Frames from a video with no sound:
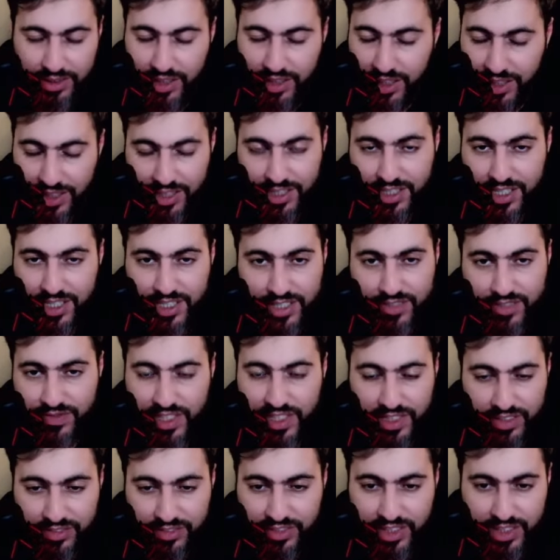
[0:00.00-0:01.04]
Like, this is
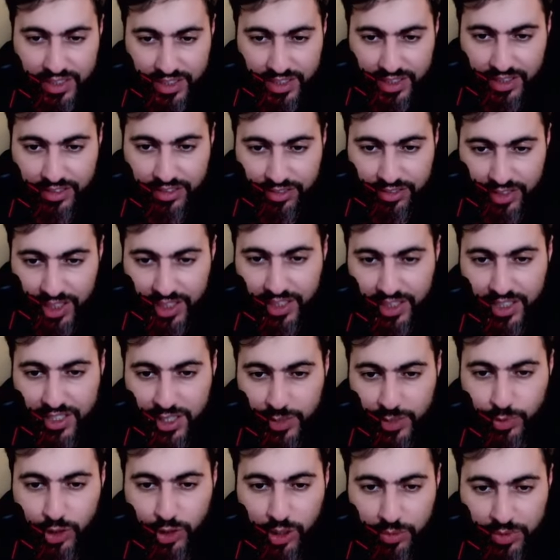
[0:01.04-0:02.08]
very, very tough. Like, this
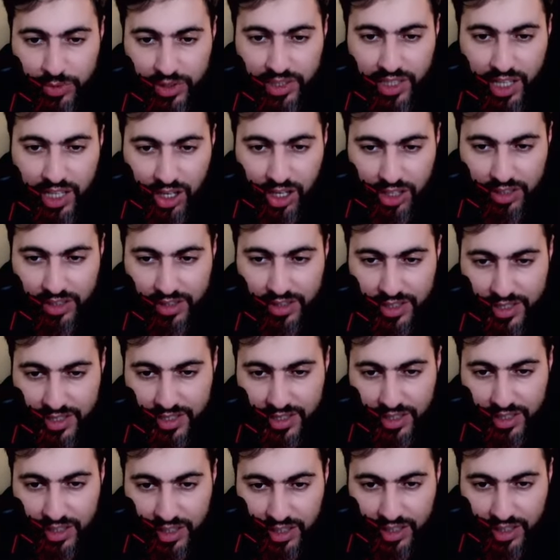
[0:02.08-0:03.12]
is probably the
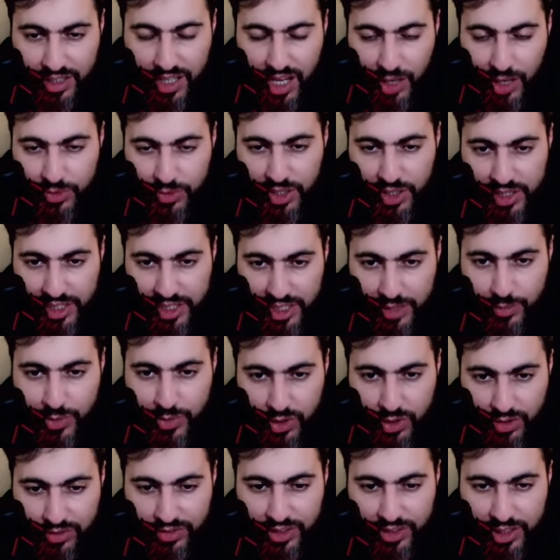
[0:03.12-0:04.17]
hardest counter game
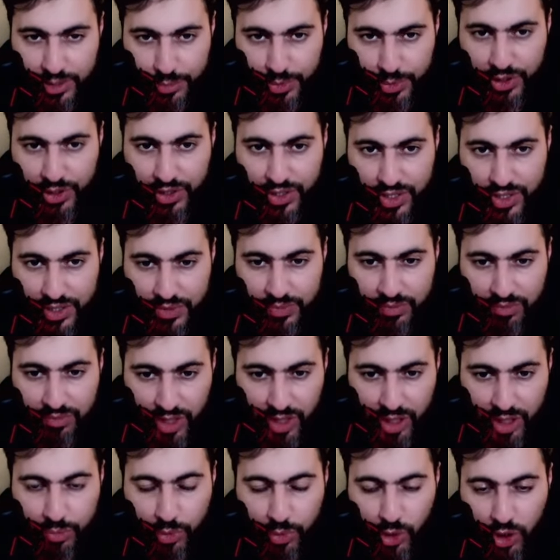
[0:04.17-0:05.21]
so far, because
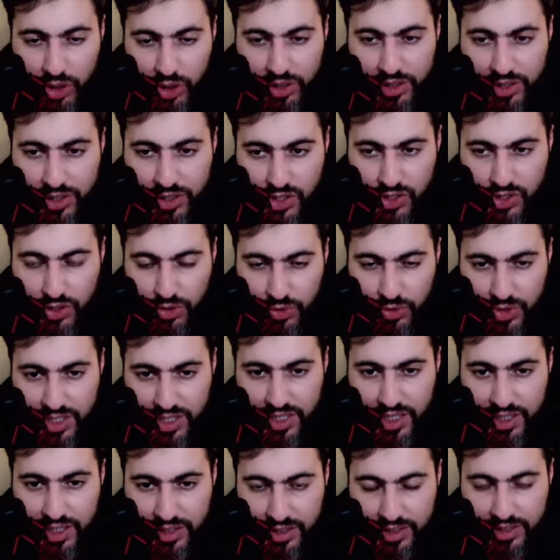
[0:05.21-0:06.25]
Poly destroys
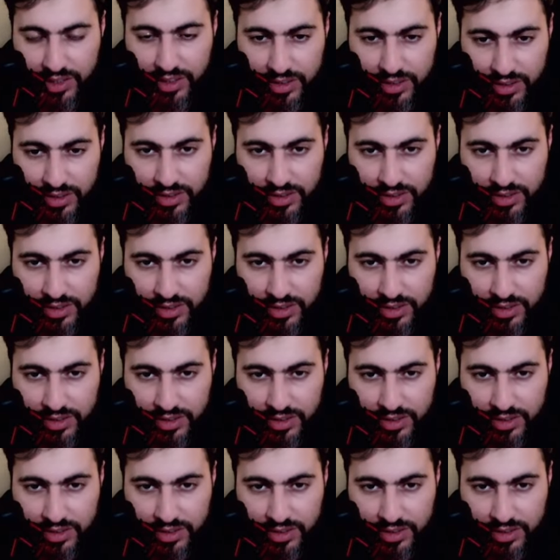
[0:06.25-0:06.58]
Gator,